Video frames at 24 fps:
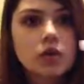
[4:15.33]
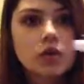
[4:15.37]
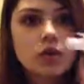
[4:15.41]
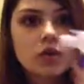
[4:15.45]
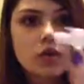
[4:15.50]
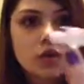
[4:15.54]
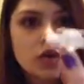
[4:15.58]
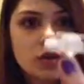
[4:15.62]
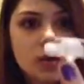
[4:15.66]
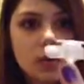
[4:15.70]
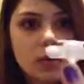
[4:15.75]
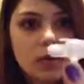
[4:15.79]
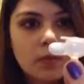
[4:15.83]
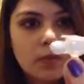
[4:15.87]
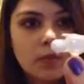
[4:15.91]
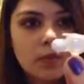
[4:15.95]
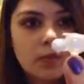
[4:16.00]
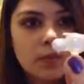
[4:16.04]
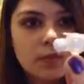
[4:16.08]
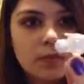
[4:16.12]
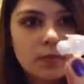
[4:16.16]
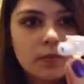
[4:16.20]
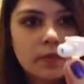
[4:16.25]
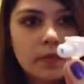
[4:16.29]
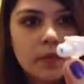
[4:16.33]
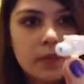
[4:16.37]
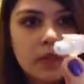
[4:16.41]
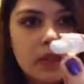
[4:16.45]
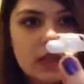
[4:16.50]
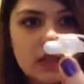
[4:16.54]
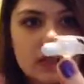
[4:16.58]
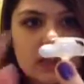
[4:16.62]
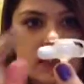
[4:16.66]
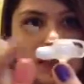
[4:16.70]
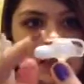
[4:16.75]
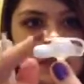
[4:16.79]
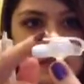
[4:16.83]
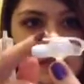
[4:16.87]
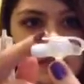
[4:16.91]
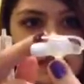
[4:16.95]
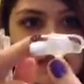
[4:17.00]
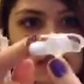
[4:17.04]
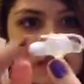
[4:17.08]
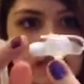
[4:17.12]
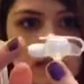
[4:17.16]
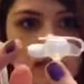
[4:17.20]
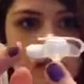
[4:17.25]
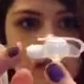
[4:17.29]
So, this
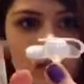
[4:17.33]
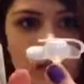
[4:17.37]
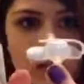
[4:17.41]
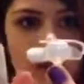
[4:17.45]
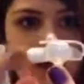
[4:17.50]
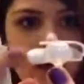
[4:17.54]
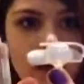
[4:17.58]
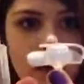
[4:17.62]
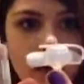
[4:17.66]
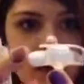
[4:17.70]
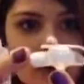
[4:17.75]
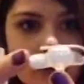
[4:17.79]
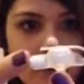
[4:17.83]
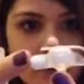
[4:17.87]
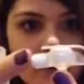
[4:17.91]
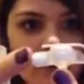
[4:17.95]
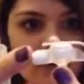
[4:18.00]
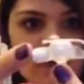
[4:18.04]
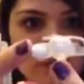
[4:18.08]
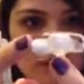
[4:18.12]
is where